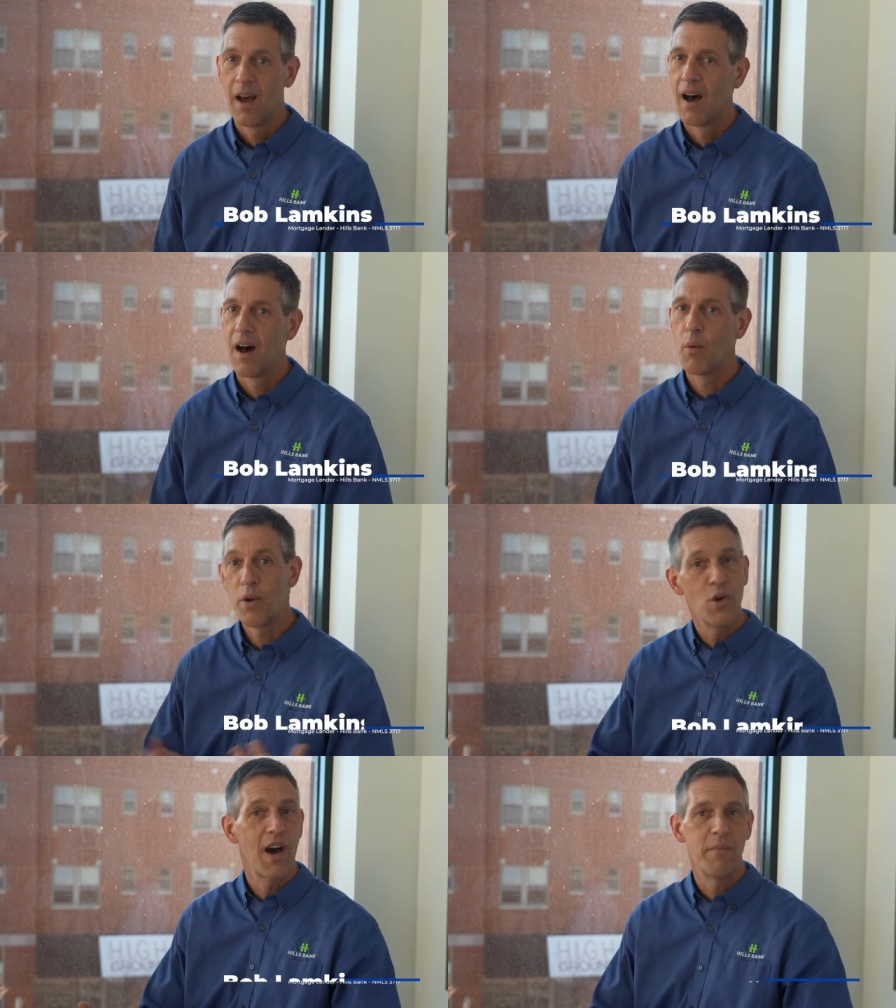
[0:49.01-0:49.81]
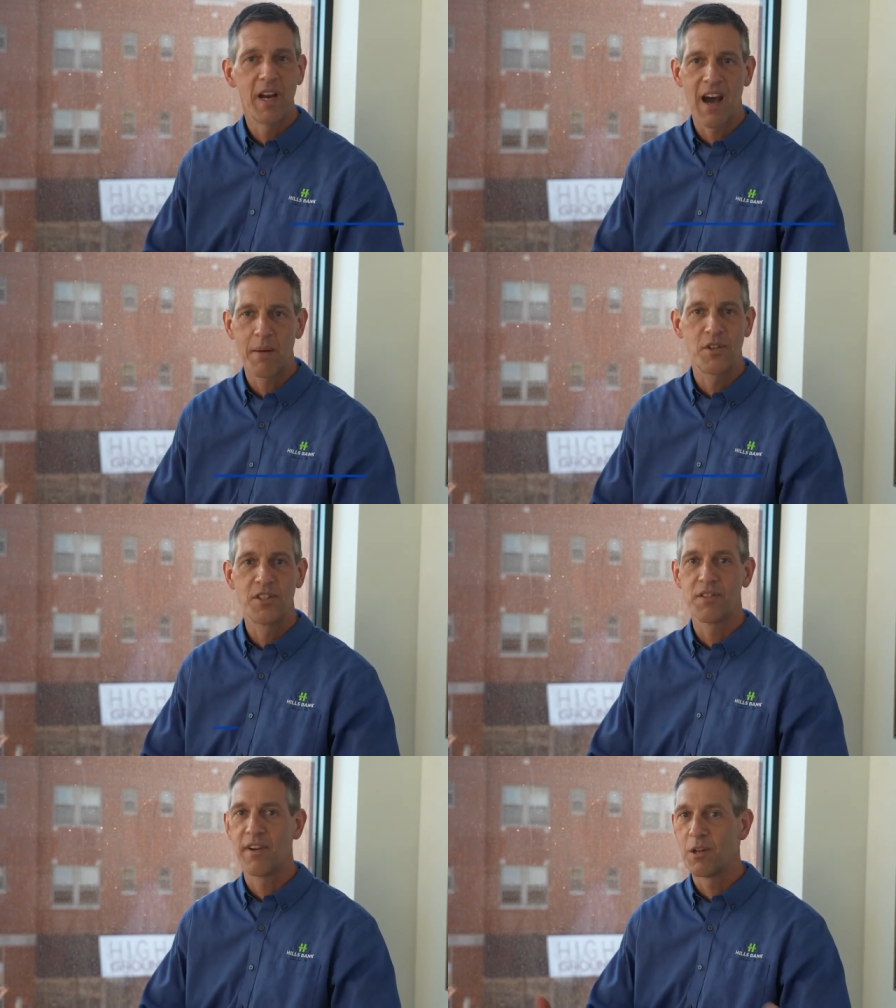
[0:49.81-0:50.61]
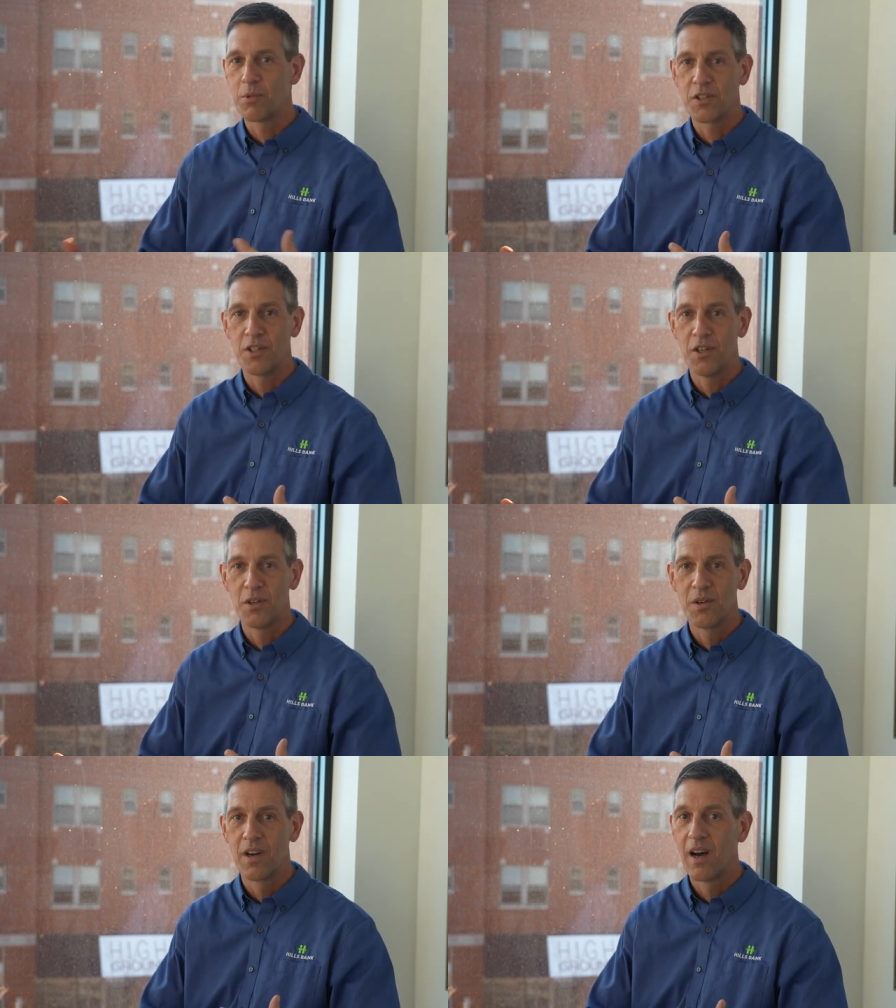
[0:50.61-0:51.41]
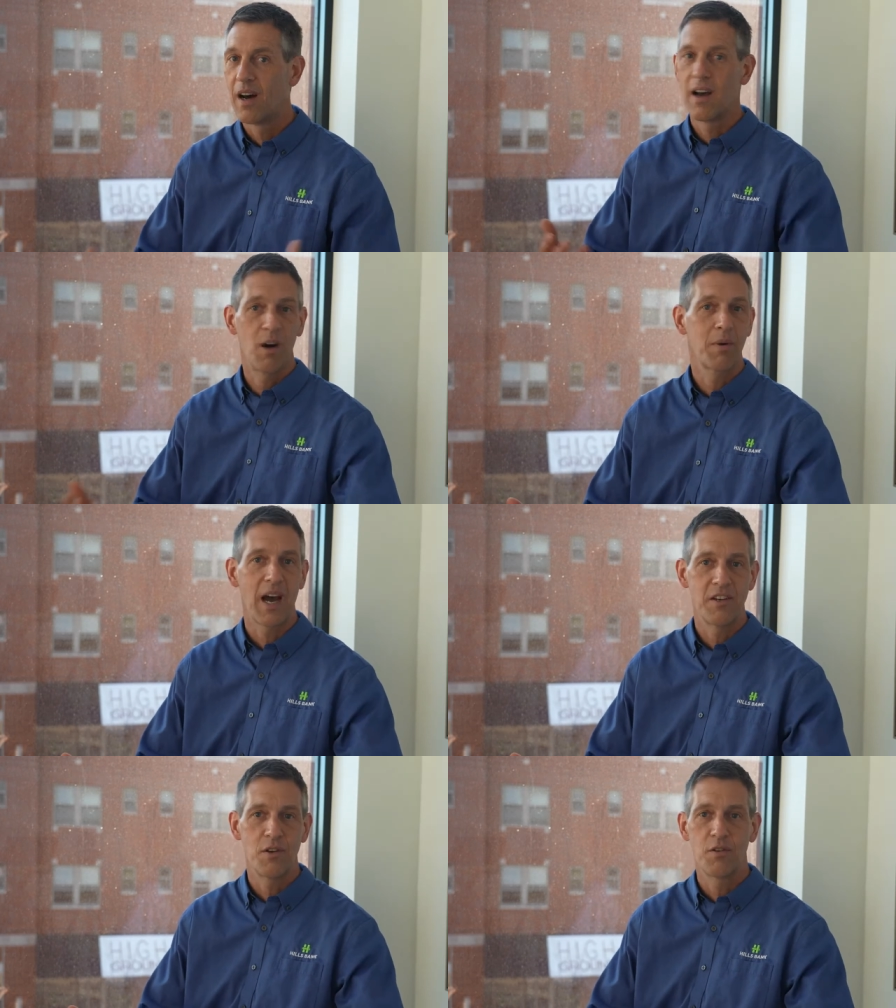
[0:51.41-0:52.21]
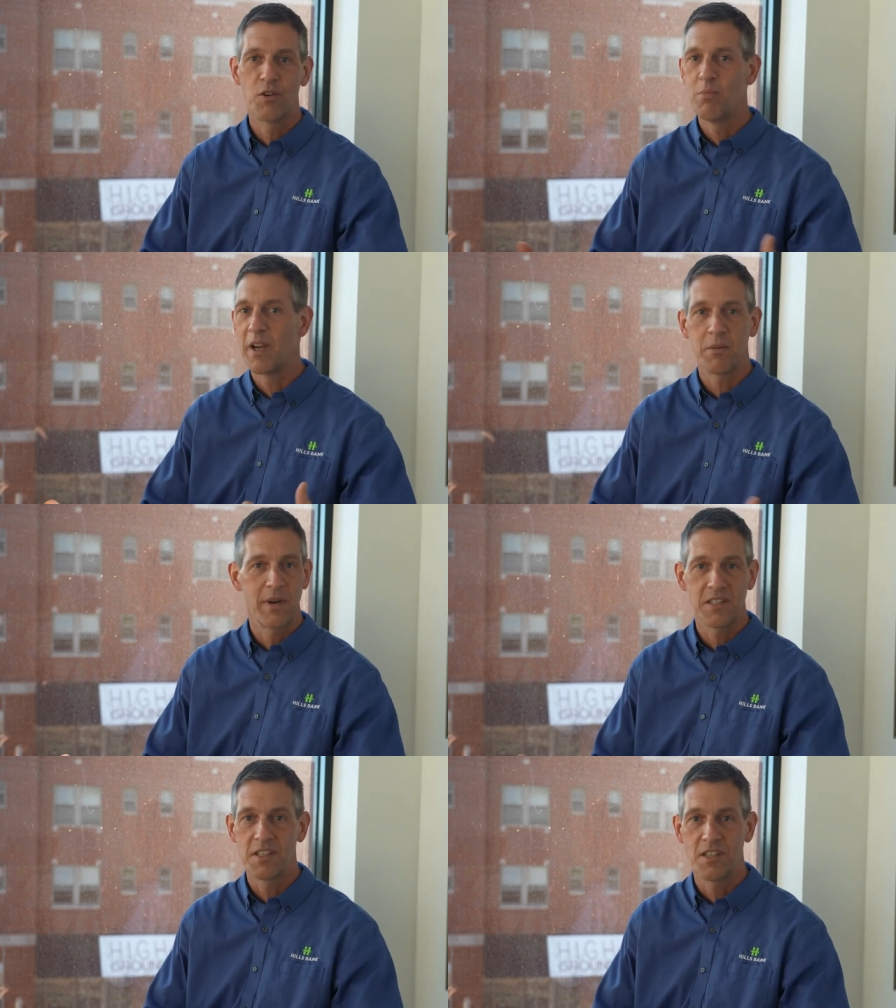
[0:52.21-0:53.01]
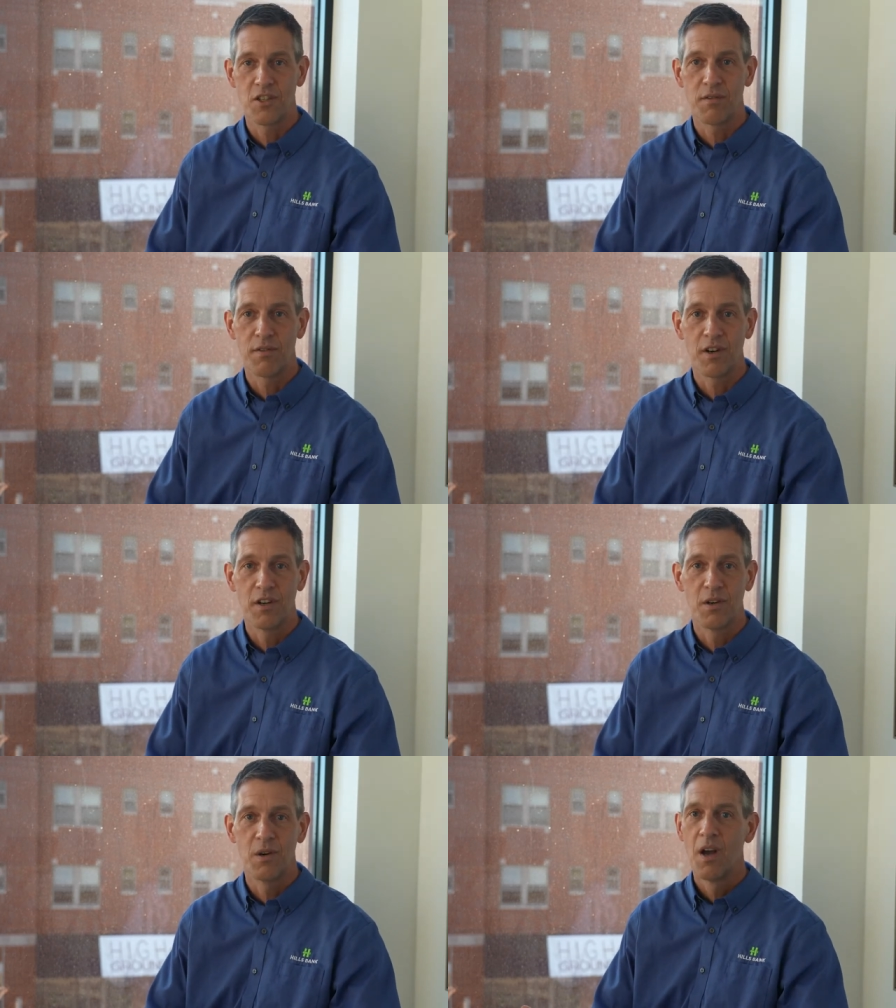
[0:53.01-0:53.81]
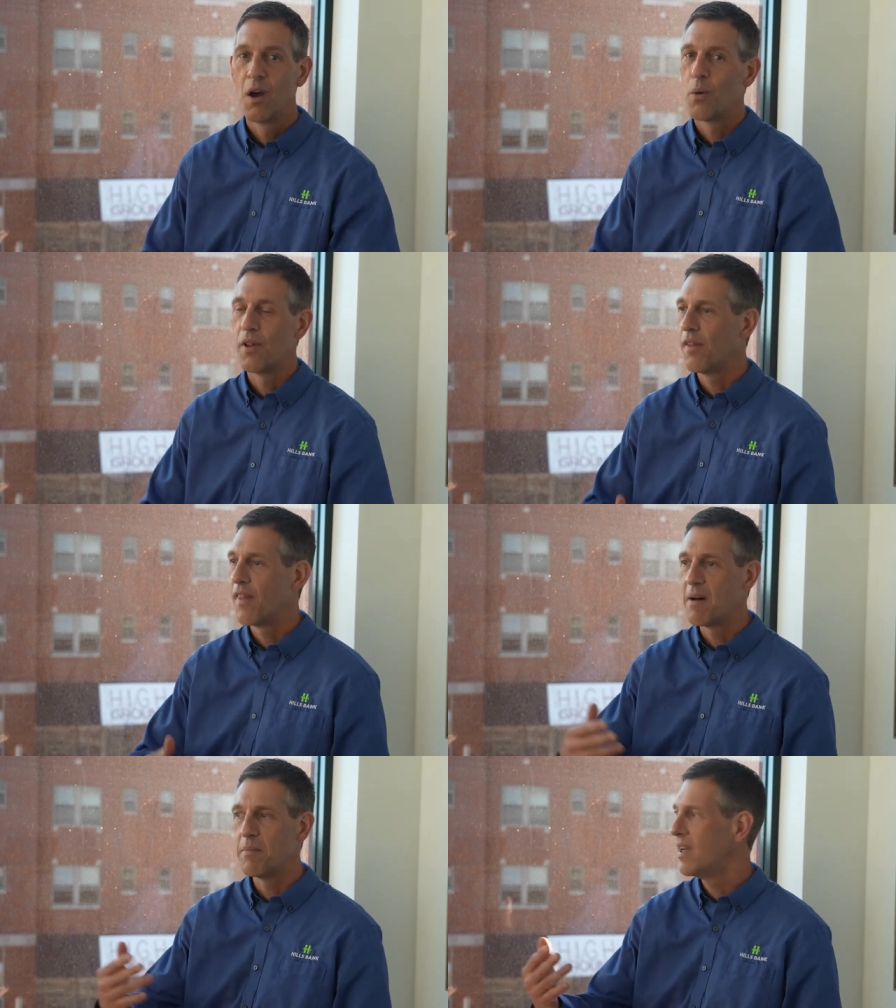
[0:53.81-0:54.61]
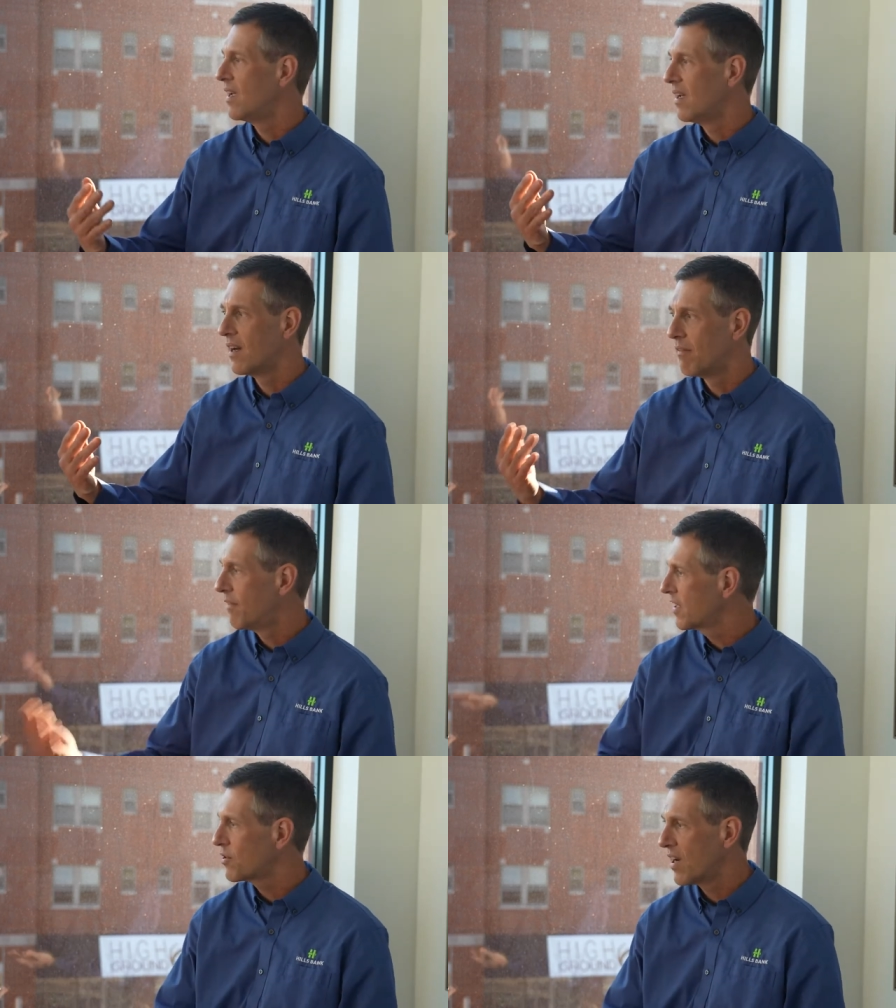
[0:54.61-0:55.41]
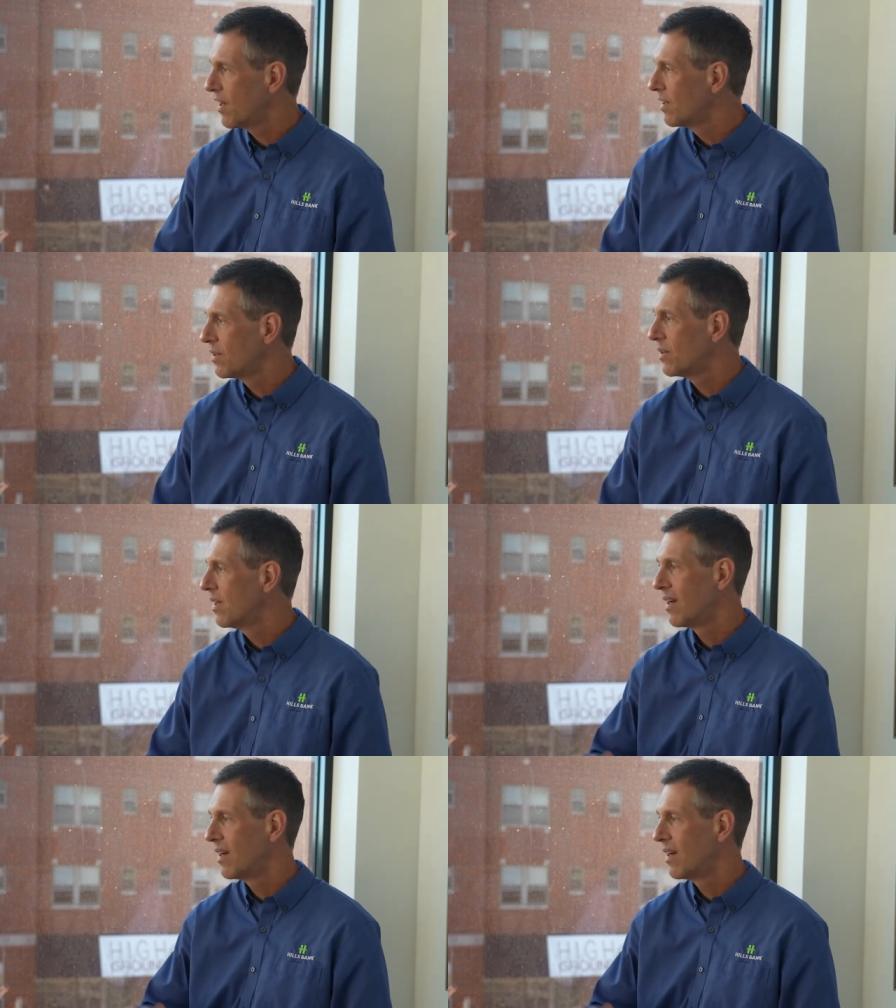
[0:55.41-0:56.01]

Uh, we do have many options available to you, uh, help guide you through, make the best decision for you, whether that be a fixed rate loan,